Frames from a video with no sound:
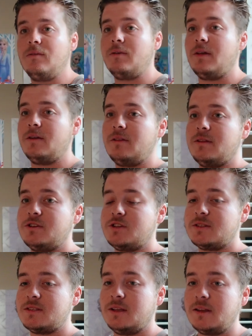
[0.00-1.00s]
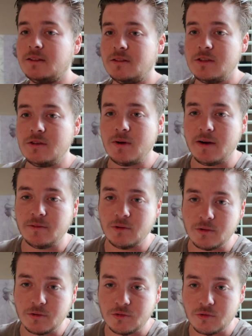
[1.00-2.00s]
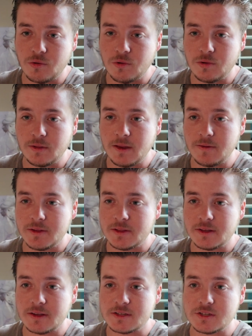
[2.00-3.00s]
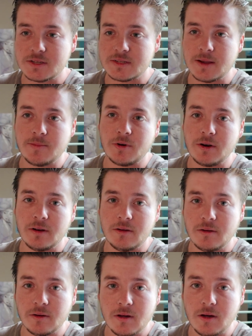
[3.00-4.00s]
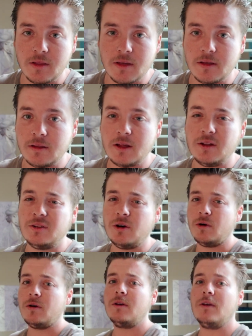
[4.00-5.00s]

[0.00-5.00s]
rather than just thinking that you have no control and everything is just separate and all that. Hell no.